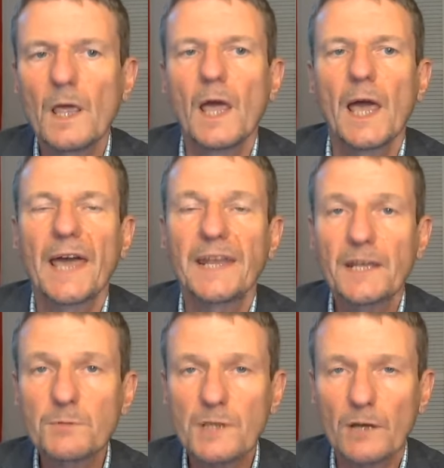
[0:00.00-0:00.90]
An
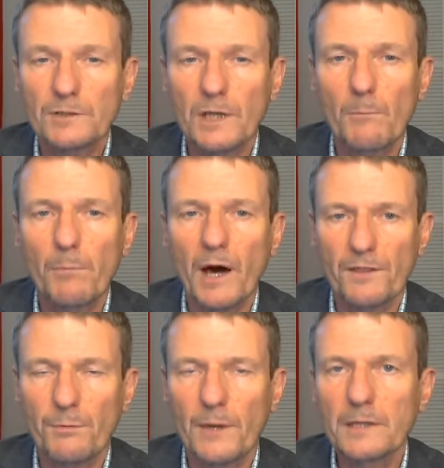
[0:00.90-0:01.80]
Adverse Outcome
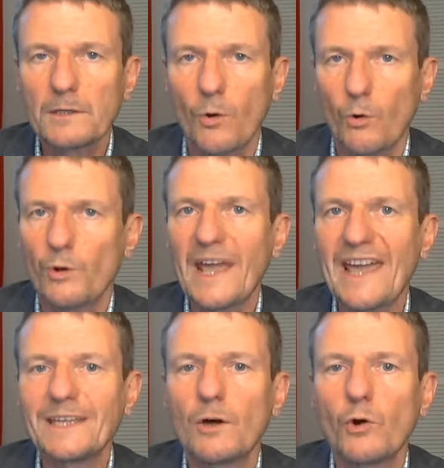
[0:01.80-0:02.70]
Pathway, or
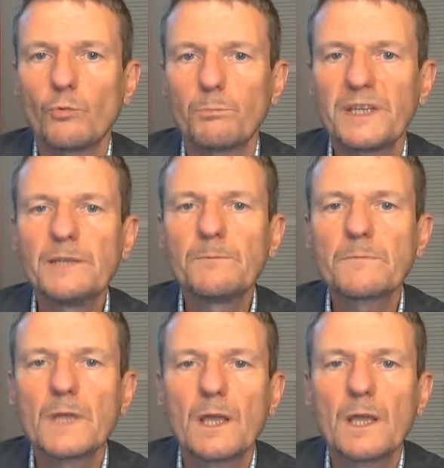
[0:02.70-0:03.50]
AOP,